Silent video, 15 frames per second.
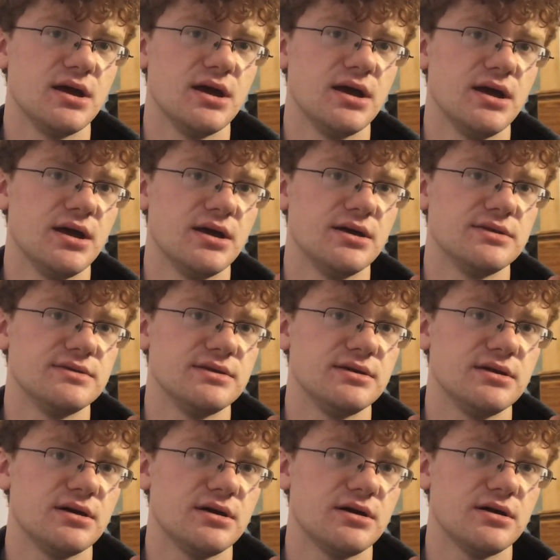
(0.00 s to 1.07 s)
and
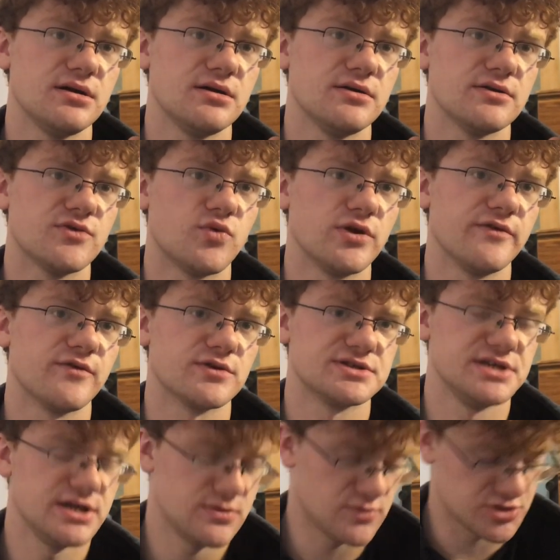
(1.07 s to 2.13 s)
the
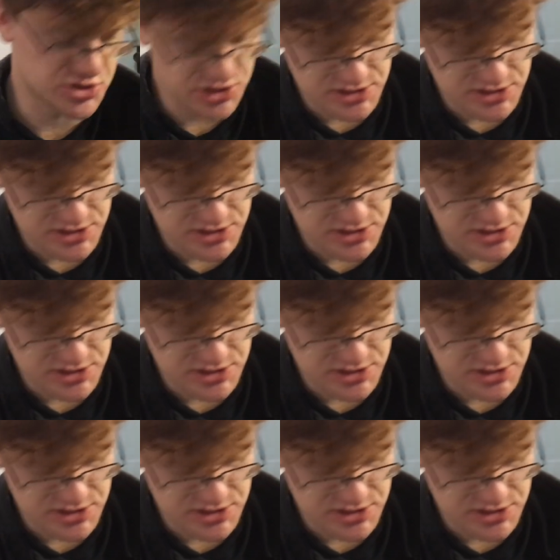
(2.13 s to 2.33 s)
2014, which